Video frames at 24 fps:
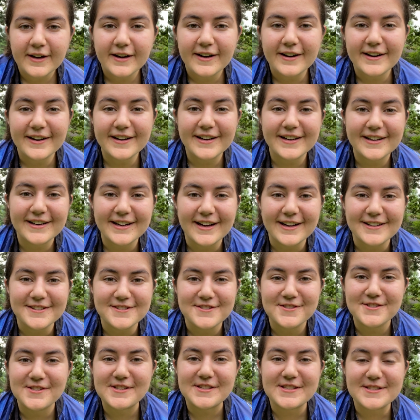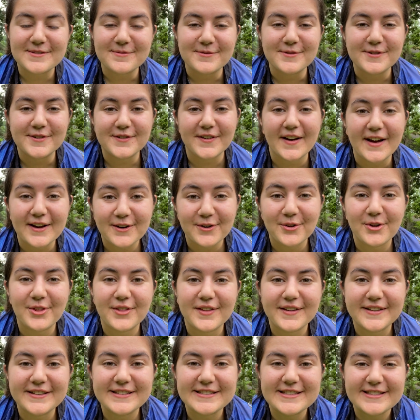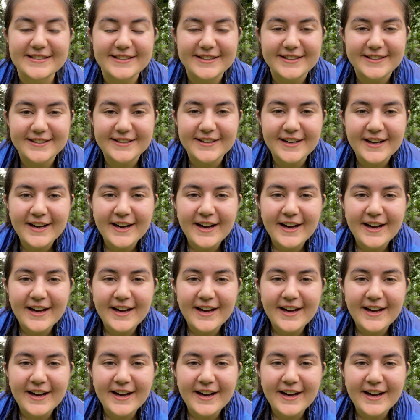All right, guys, just some final thoughts here.